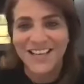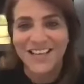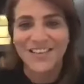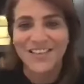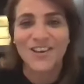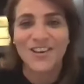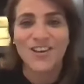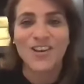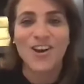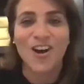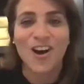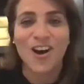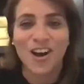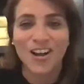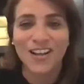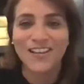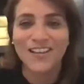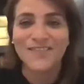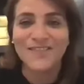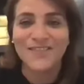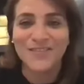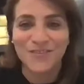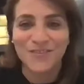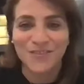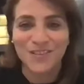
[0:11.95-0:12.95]
the Call
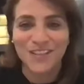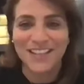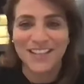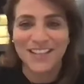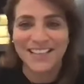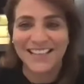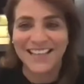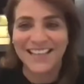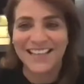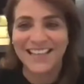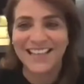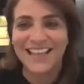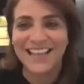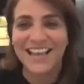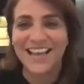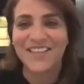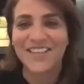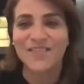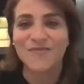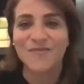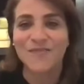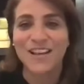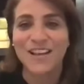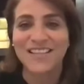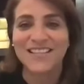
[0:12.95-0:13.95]
of Duty League, and
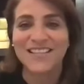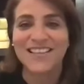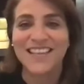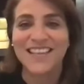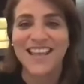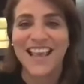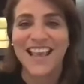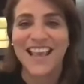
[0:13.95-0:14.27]
the rest of the